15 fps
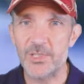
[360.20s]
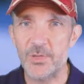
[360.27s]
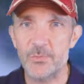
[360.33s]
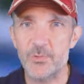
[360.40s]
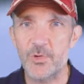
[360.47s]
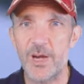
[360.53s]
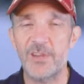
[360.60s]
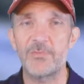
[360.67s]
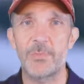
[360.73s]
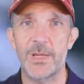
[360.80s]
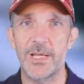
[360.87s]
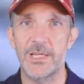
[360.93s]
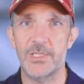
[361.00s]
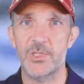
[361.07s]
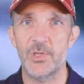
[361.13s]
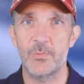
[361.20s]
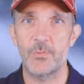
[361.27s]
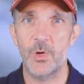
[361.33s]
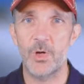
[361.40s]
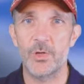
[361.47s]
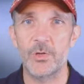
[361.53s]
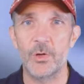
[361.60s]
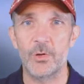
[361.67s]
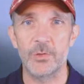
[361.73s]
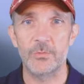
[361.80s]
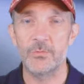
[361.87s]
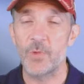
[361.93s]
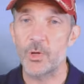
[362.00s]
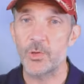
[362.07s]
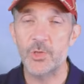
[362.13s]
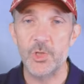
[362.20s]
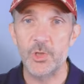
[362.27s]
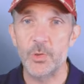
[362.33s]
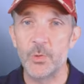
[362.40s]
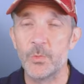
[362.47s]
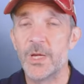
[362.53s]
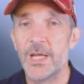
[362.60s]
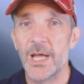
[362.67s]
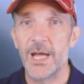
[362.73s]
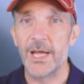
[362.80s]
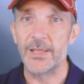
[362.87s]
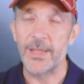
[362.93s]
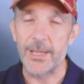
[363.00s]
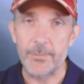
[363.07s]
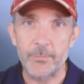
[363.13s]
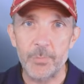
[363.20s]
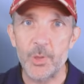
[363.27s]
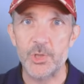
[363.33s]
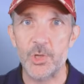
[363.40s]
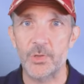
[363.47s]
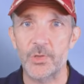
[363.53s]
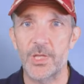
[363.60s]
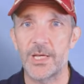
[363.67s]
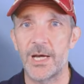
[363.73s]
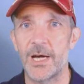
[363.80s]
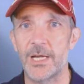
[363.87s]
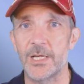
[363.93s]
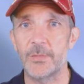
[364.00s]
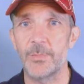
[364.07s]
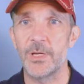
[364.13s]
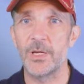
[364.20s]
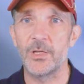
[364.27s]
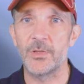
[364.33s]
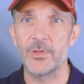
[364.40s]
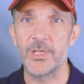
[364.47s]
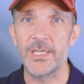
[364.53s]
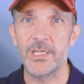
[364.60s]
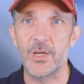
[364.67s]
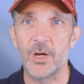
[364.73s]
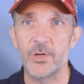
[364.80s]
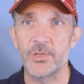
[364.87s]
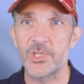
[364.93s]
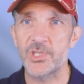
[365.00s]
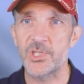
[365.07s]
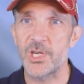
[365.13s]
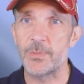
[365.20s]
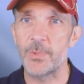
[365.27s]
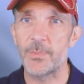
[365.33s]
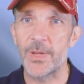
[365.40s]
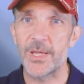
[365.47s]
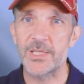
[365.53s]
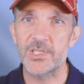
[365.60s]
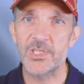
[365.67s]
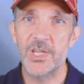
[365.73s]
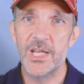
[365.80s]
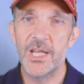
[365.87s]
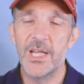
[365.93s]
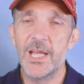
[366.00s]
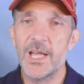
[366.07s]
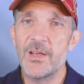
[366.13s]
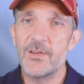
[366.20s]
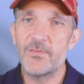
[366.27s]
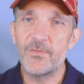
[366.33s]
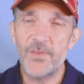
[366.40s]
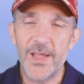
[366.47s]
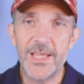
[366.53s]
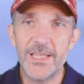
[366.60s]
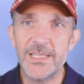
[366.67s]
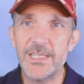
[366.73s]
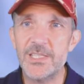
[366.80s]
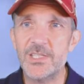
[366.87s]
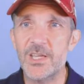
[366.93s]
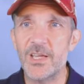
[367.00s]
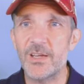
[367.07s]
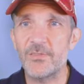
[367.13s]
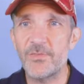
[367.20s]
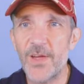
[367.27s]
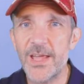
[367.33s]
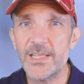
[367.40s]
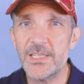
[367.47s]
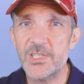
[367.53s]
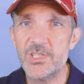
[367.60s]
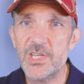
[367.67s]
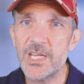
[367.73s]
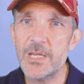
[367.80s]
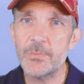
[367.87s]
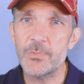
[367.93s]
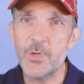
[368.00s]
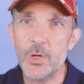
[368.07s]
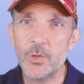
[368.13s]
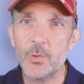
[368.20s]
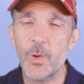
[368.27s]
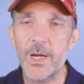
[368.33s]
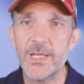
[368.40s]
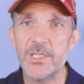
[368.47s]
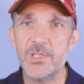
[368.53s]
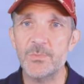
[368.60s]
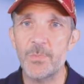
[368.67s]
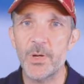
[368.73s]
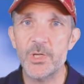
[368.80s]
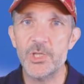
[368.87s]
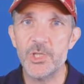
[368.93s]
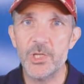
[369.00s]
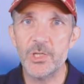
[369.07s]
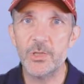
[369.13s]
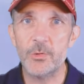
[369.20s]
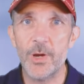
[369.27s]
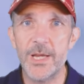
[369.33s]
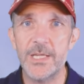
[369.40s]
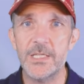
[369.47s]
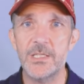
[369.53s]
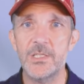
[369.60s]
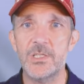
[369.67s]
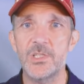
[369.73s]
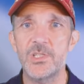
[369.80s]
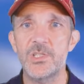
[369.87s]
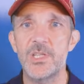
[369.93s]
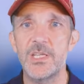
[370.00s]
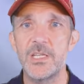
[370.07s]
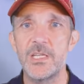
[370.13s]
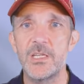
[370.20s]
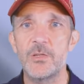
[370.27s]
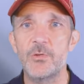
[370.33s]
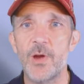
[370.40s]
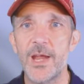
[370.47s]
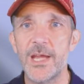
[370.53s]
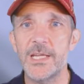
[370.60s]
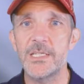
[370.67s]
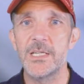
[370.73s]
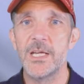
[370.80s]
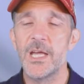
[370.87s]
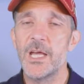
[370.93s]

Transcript: some draft behind someone or two, and then push on the harder on the steeper bits. Fairly steep, not quite as punishing a gradient as the grade.